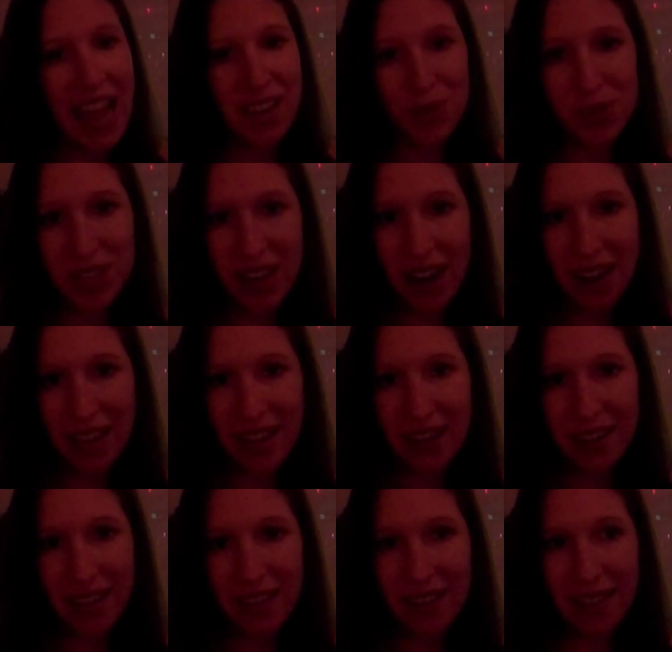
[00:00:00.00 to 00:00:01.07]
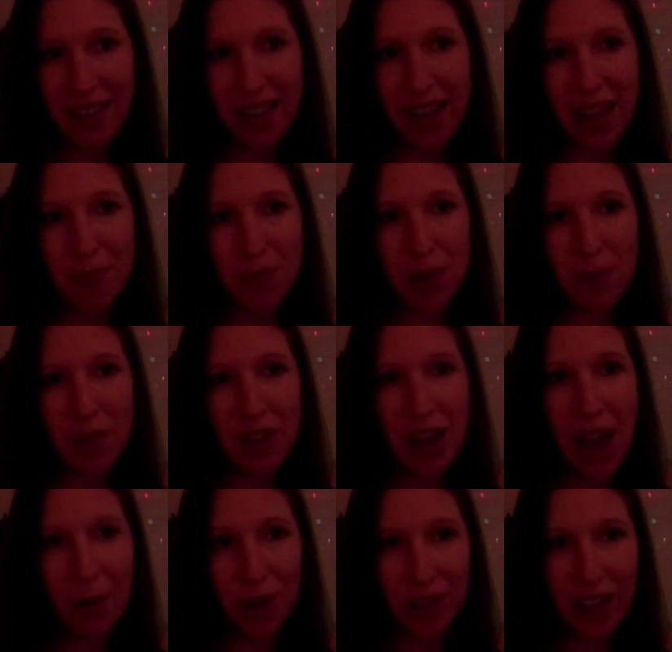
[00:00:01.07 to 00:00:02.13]
And you sit on it, and maybe an
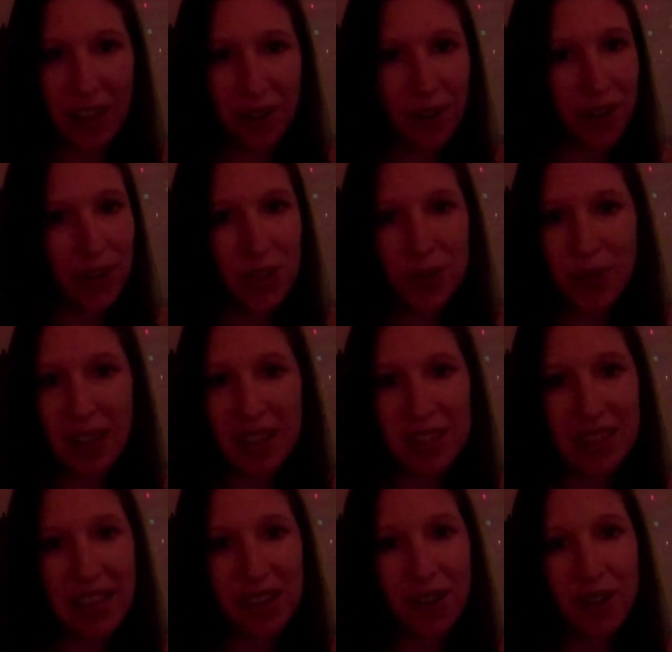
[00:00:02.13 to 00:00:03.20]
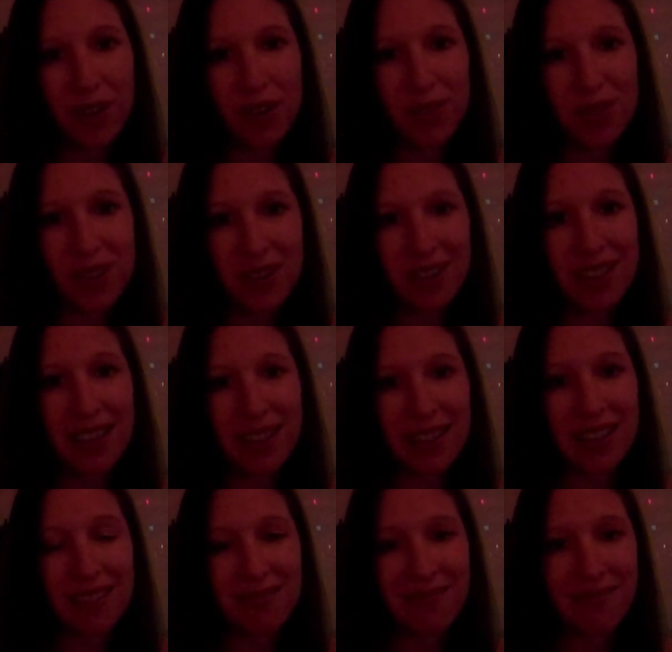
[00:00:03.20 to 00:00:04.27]
hour later or 2 days later, you start
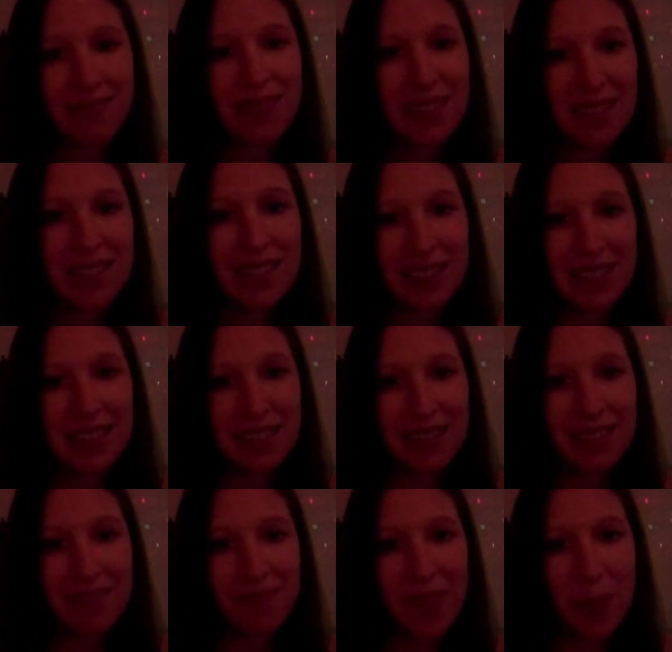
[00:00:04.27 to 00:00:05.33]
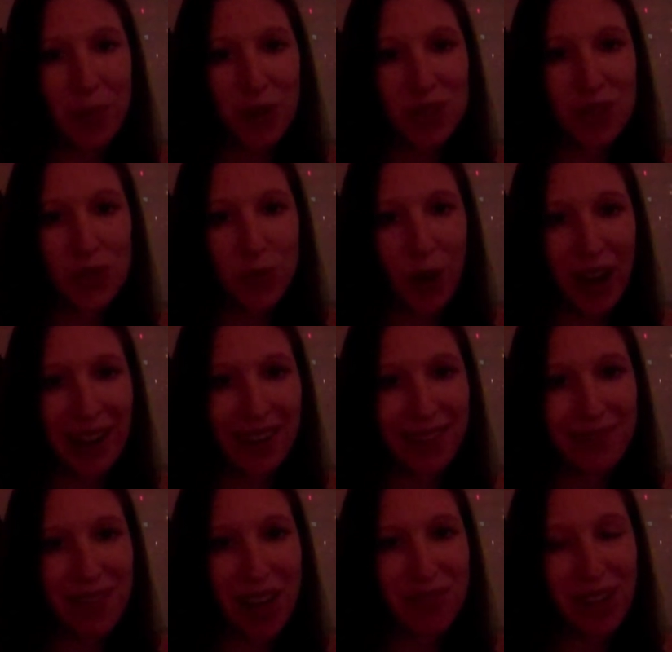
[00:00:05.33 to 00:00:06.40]
thinking, that person's right,
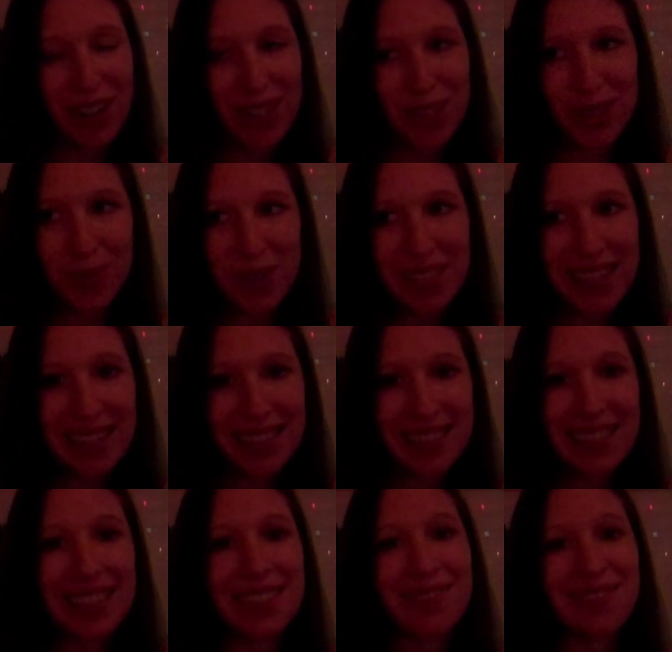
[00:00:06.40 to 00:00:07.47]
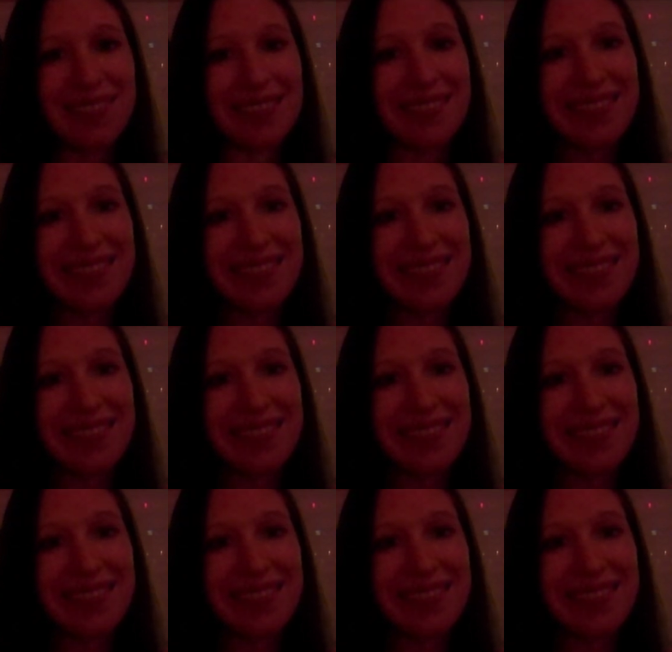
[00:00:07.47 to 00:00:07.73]
I've got to do all that stuff.